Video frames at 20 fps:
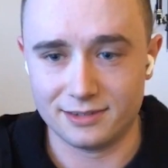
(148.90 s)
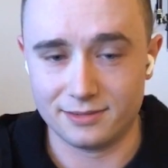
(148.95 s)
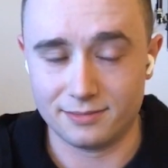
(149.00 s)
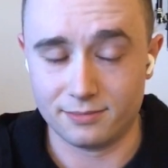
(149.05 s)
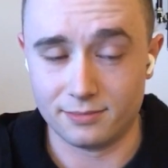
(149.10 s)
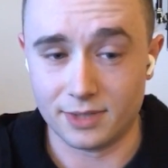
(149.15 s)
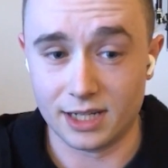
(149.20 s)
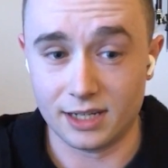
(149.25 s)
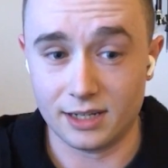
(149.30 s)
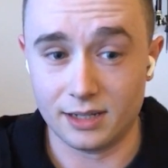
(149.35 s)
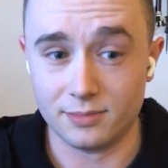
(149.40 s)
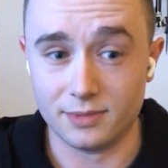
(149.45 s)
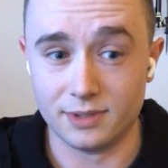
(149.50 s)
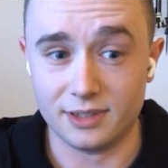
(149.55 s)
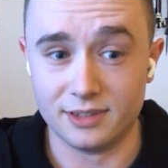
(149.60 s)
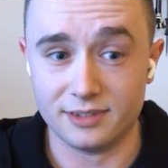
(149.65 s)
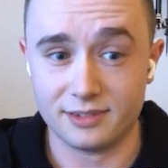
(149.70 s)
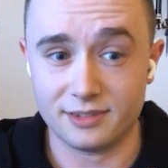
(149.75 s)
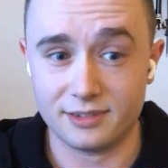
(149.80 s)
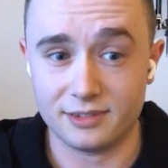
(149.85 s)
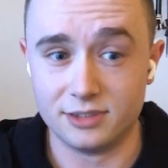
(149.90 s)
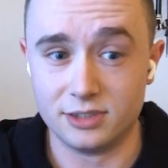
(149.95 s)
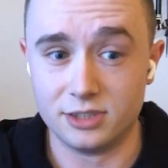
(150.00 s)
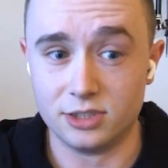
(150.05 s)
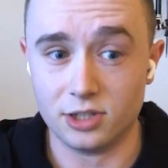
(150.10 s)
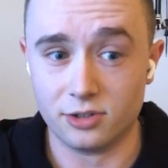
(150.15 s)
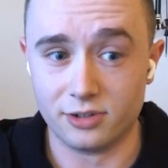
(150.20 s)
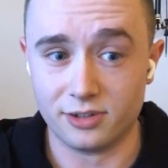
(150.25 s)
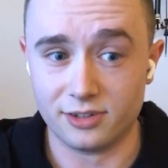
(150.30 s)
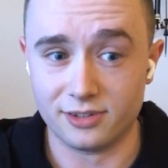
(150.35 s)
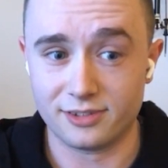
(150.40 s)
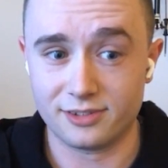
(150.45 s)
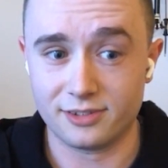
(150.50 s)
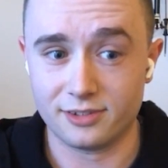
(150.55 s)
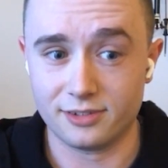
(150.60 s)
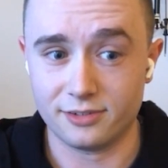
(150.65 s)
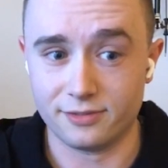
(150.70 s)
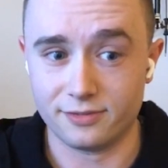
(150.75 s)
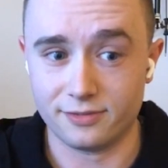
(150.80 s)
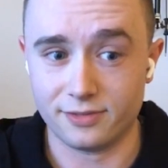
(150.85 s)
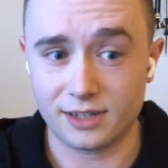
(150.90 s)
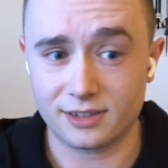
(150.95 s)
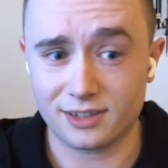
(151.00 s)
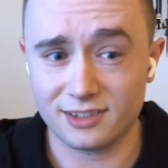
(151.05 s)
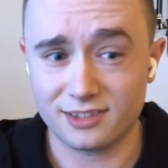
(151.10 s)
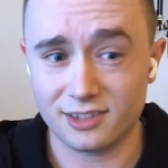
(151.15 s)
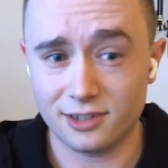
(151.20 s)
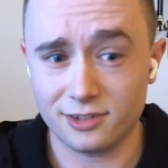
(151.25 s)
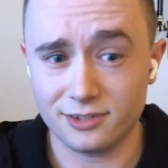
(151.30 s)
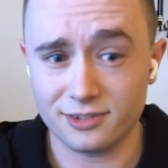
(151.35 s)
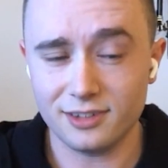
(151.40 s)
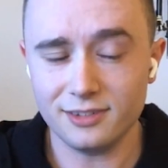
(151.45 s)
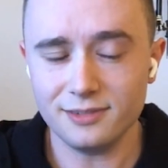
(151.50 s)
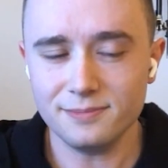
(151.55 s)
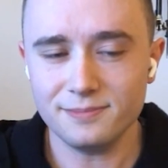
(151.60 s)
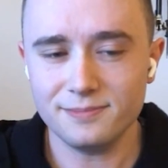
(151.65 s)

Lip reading: My name is Jonas Wackershauser.